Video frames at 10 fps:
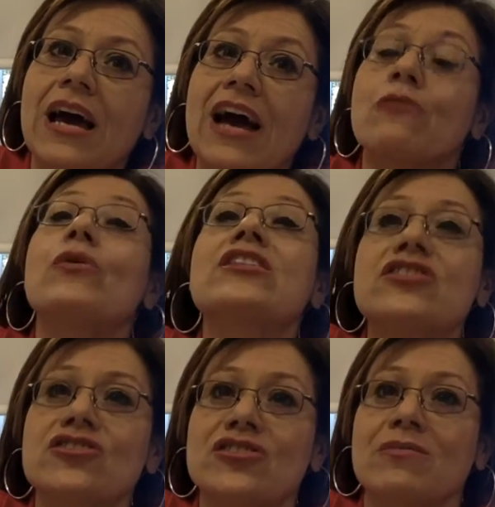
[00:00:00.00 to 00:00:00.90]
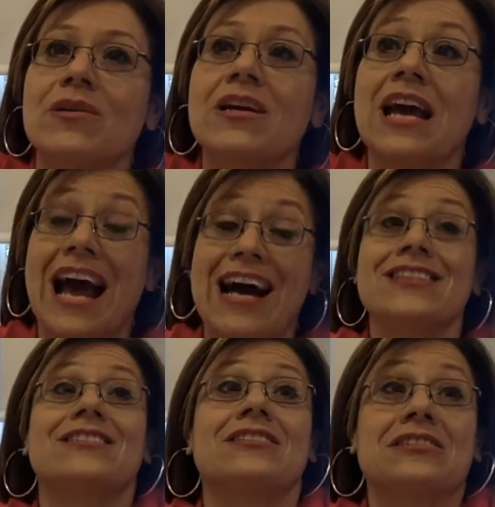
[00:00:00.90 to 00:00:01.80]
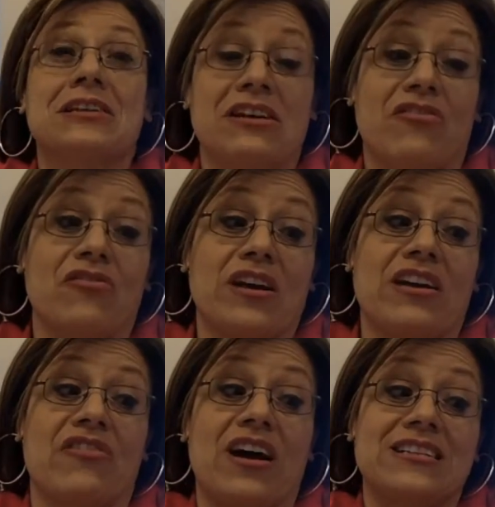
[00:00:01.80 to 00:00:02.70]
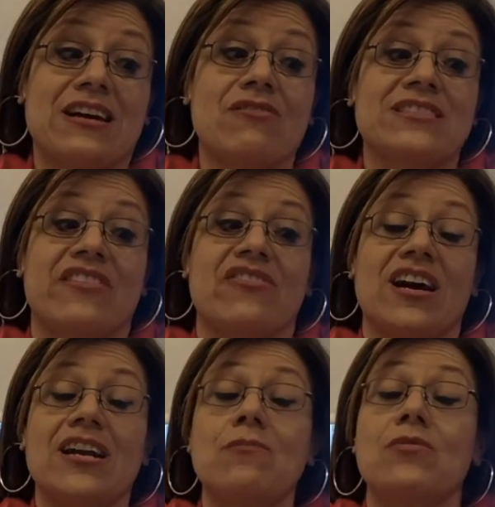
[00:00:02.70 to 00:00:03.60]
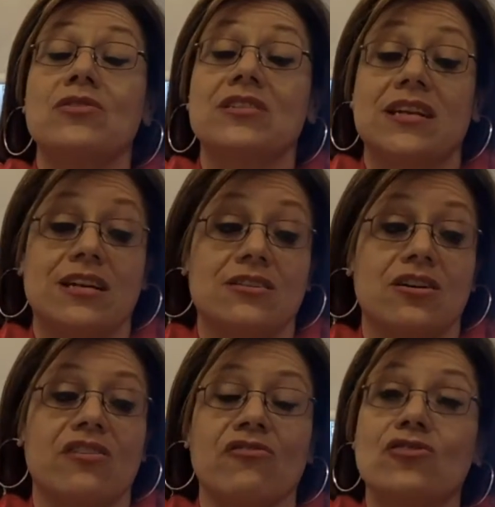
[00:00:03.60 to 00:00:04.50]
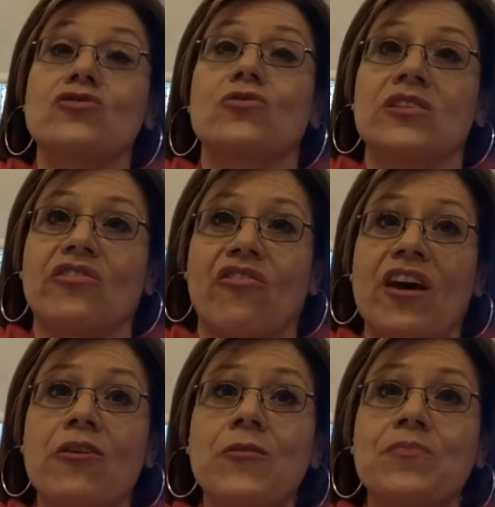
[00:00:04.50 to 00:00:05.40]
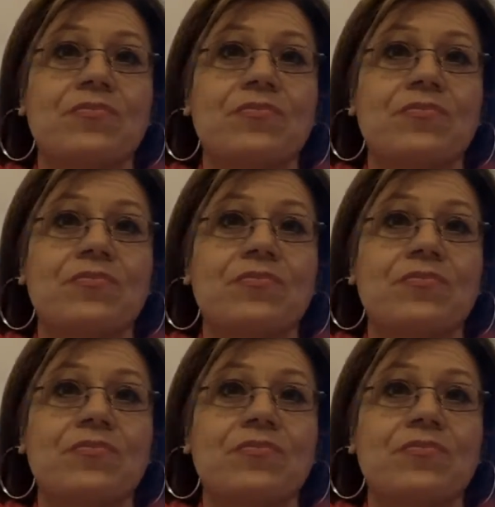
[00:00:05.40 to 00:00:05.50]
And reteach them. Ask them if as I always say, if 90% of your students fail,